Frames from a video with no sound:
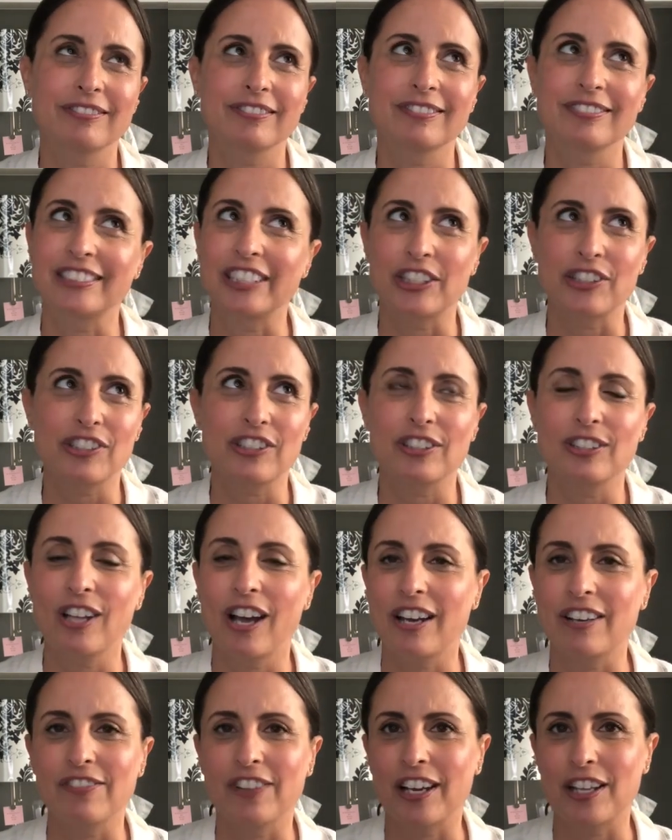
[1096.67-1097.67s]
there's a
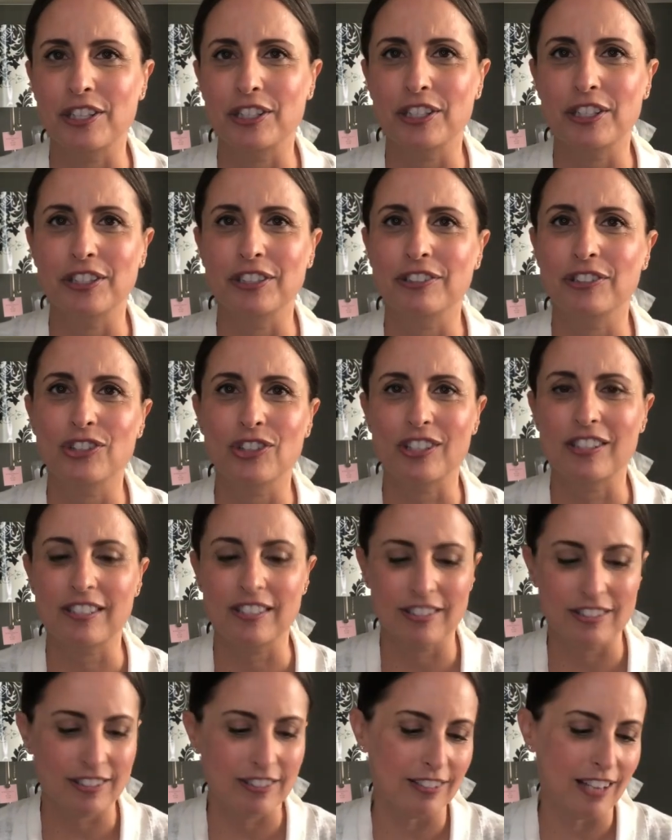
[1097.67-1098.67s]
lot of other
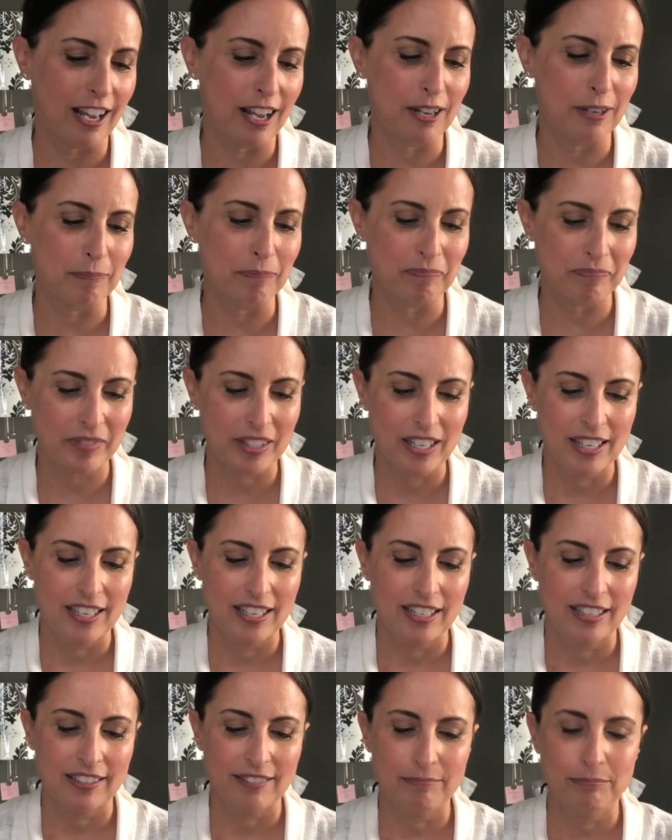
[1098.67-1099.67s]
just um,
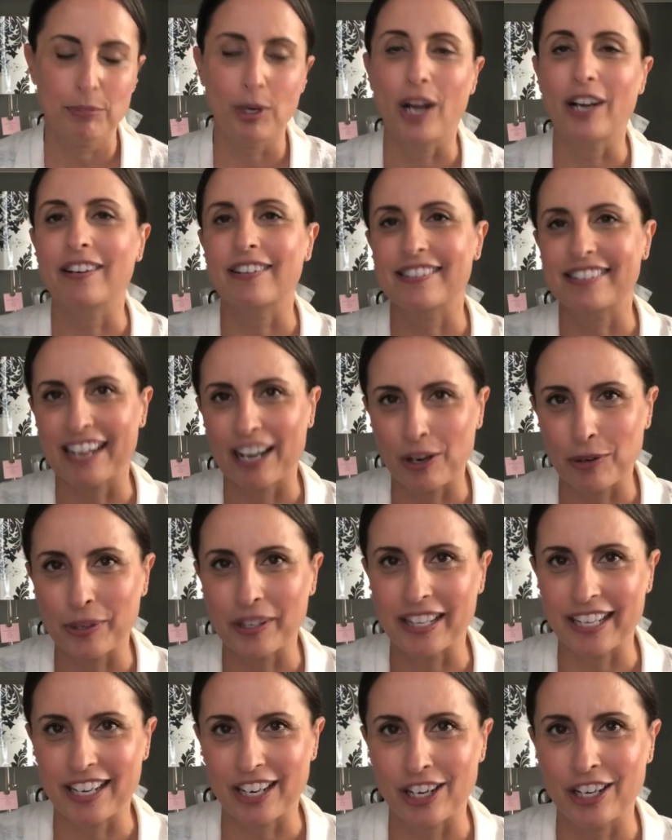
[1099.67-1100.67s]
products out
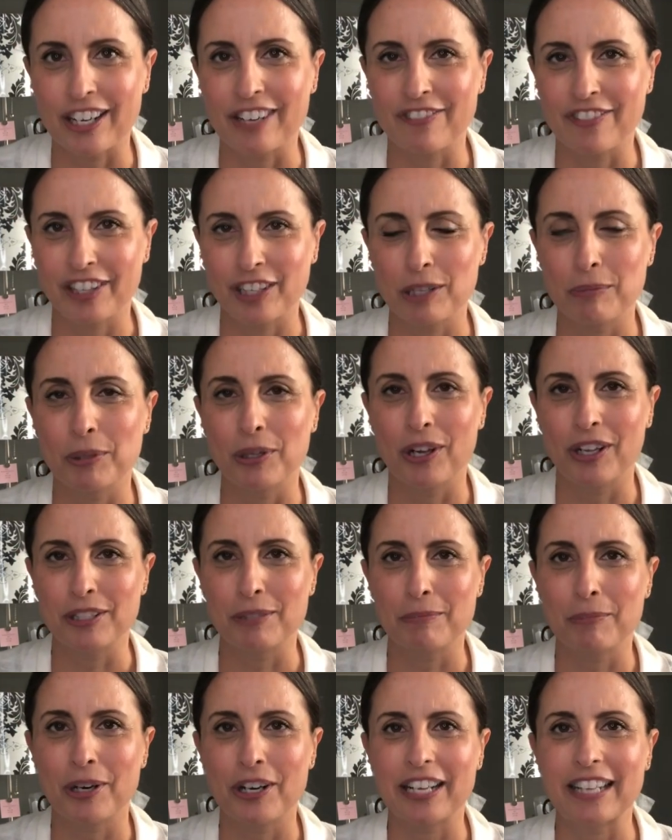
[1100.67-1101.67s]
there available on the
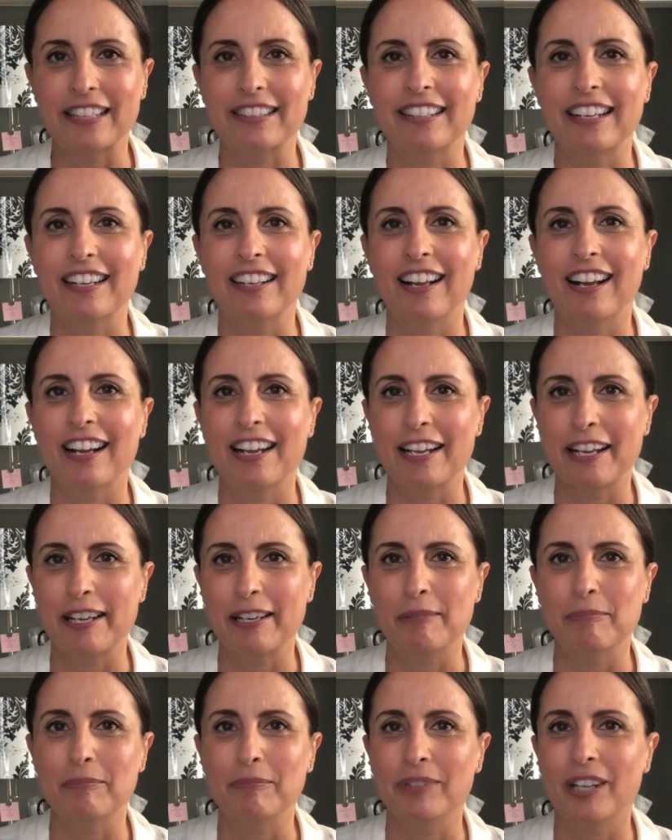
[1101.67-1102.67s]
market that I
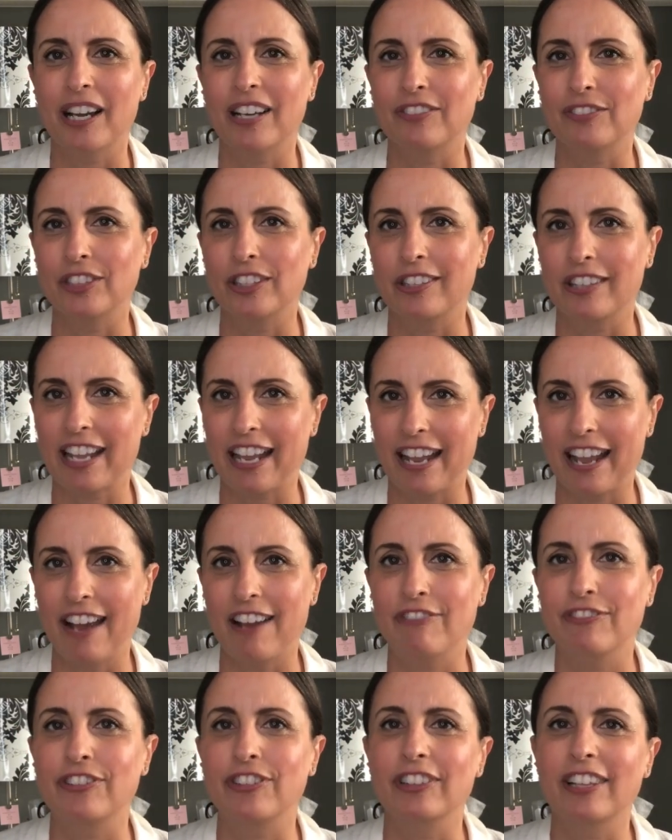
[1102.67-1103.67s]
am kind of looking
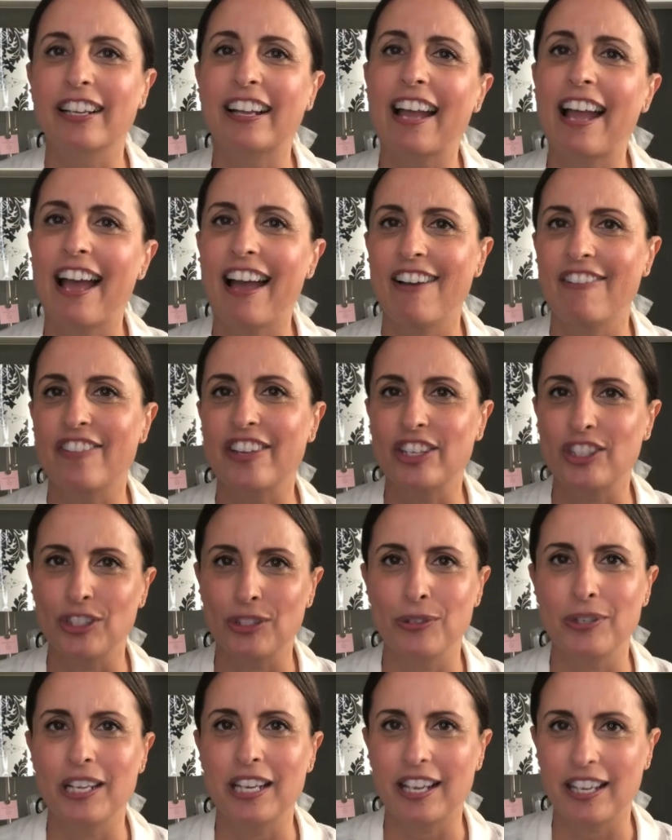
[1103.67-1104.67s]
at for like a heavy
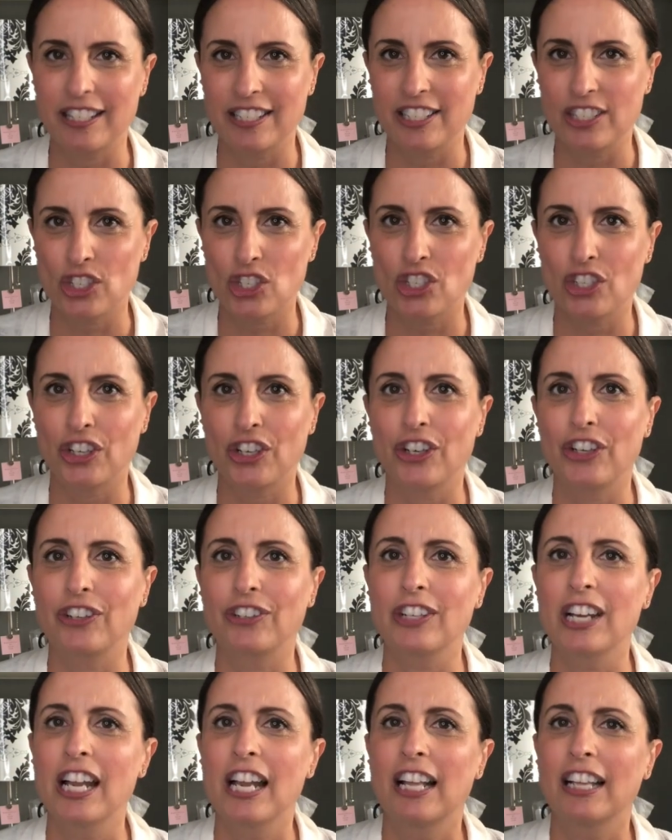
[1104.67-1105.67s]
duty conditioner,
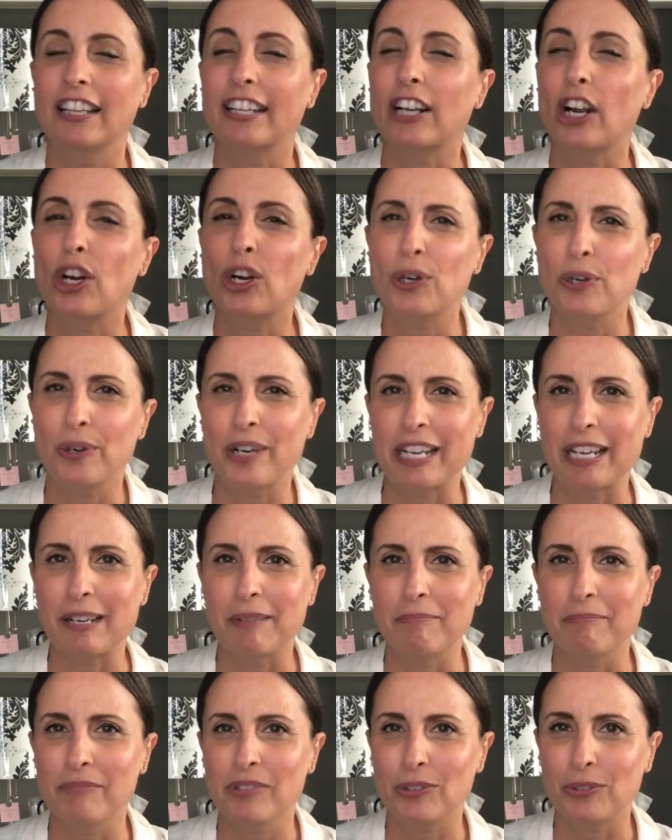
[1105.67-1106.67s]
like a
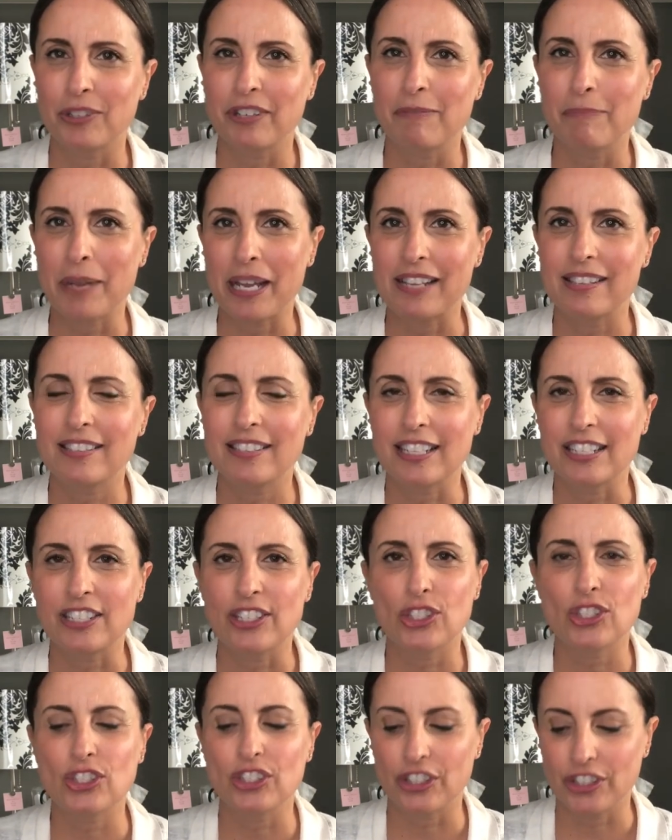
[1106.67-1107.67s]
cream sort of based
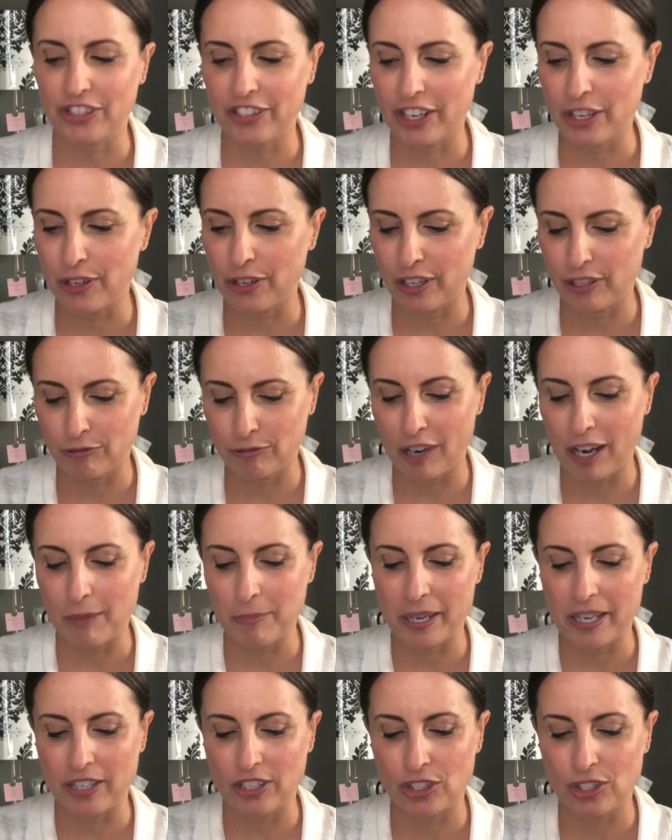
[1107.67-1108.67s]
conditioner that you can rub
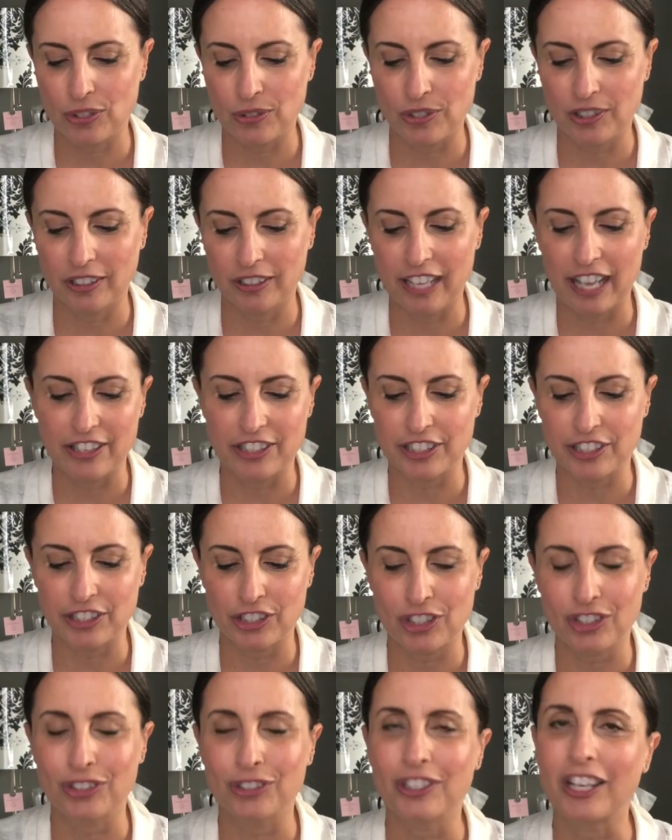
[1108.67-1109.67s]
into the leather
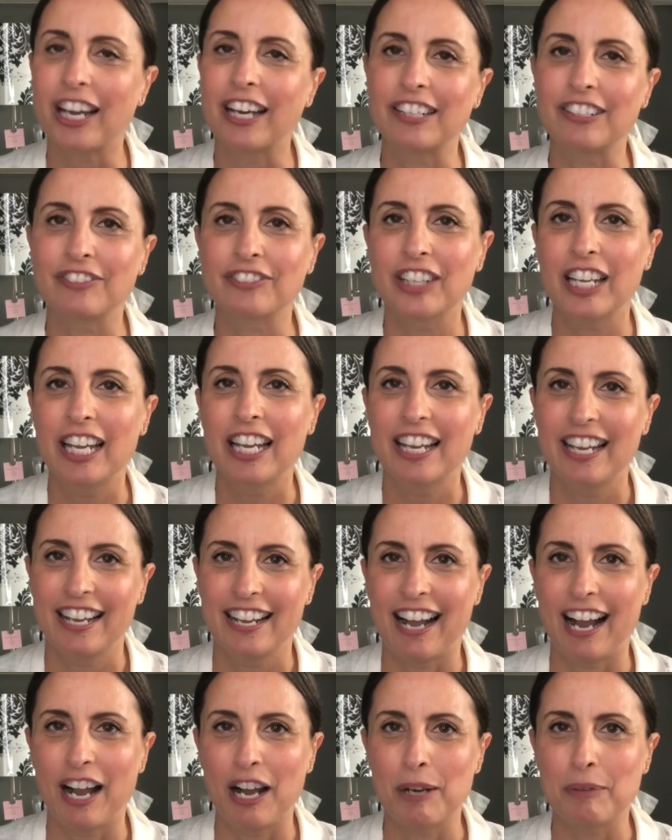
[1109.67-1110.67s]
to kind of
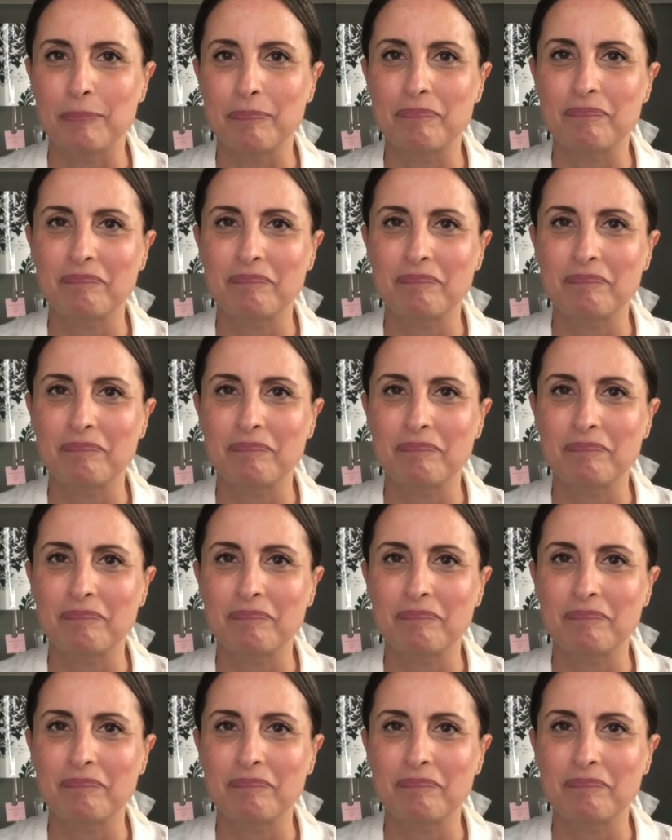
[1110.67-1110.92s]
um,